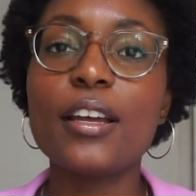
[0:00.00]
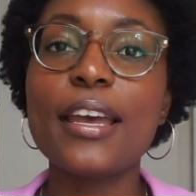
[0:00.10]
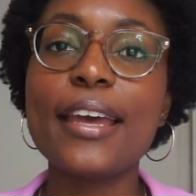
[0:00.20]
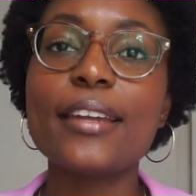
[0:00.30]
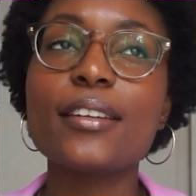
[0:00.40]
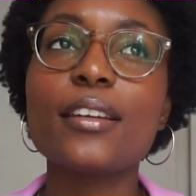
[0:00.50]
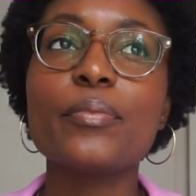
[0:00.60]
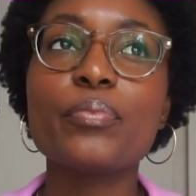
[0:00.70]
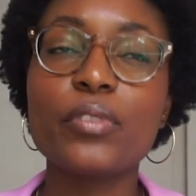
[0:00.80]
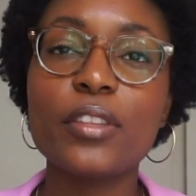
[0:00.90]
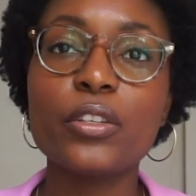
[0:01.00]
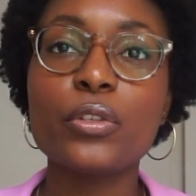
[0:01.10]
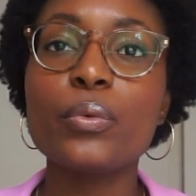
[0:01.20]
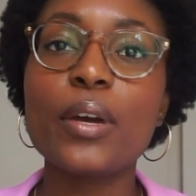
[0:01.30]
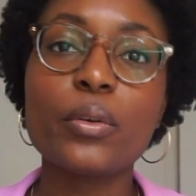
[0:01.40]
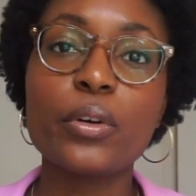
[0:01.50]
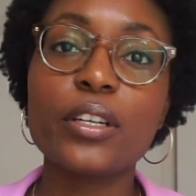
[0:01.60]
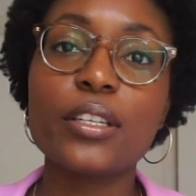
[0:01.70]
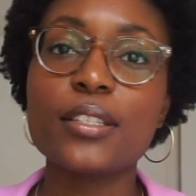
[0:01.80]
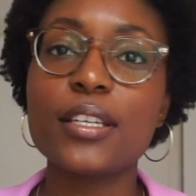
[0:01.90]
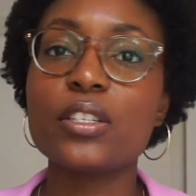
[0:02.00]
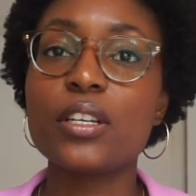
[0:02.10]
and the UN organization